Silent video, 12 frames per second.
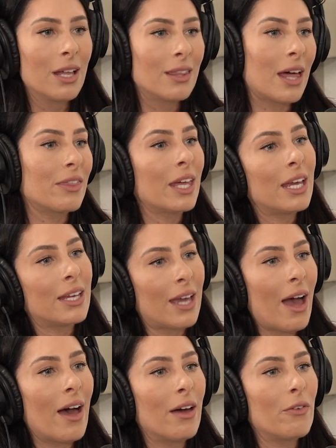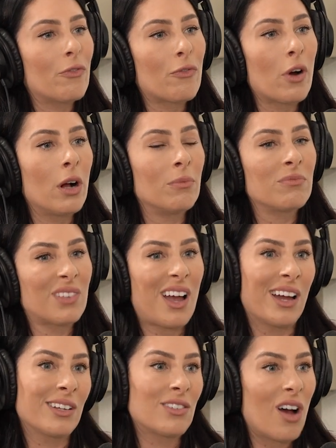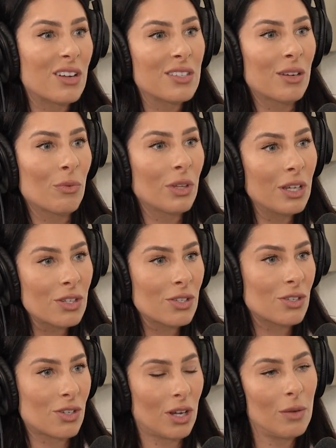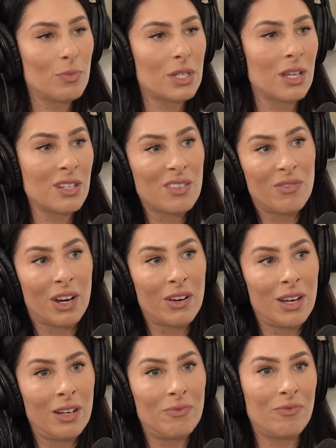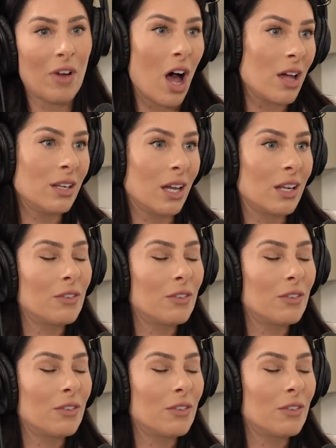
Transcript: that they get from kind of toxic relationships. And it's very fun and